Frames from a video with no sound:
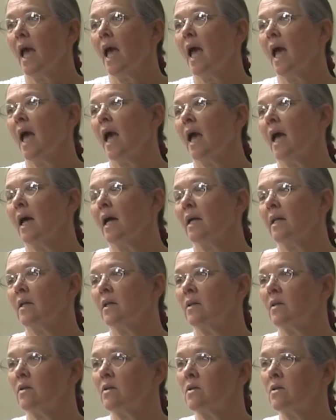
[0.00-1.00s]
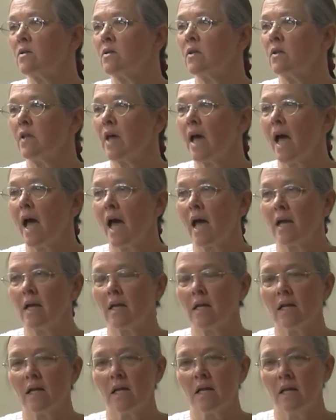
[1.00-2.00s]
and that
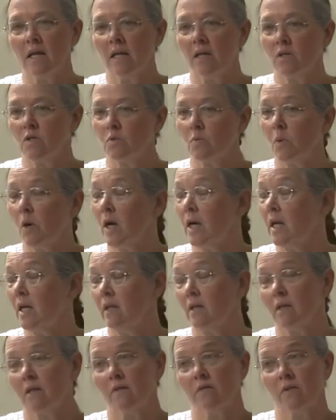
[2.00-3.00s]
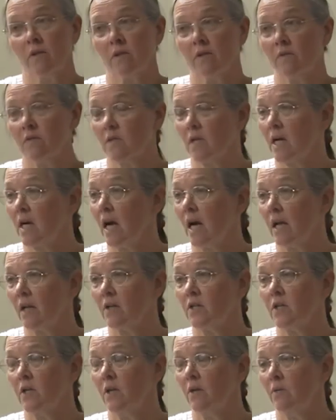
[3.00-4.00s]
is what in the field of
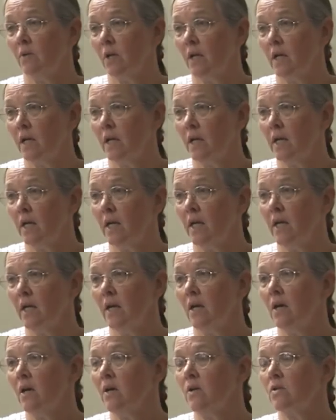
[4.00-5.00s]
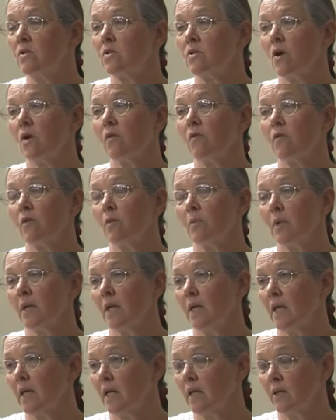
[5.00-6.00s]
psychology you need. So Firman
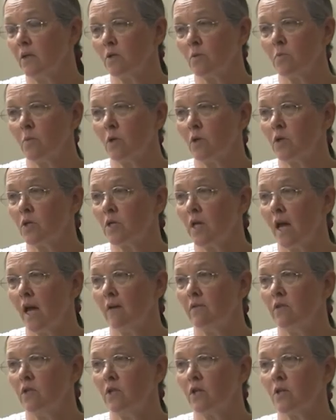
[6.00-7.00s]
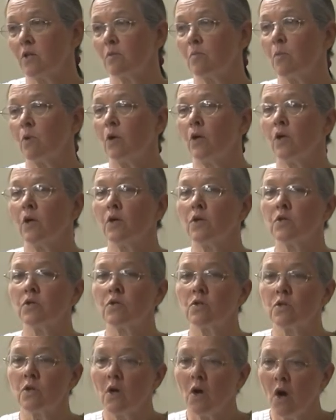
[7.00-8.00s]
and Gila's books have just put
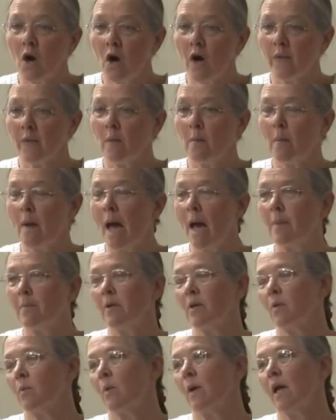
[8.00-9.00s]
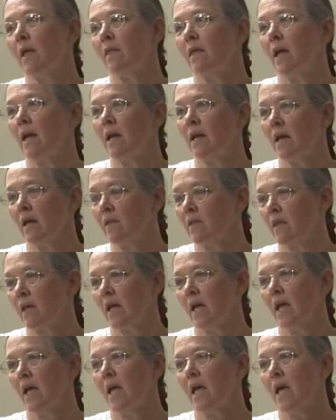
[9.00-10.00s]
us on the map in a way that
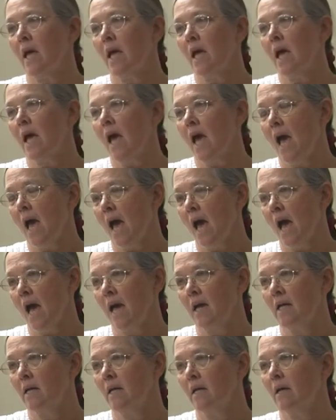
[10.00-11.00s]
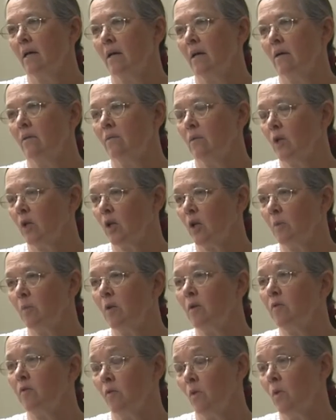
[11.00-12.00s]
nothing had really
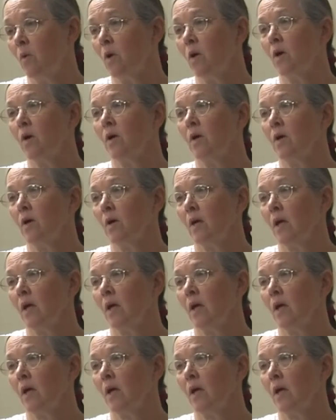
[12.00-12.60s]
before.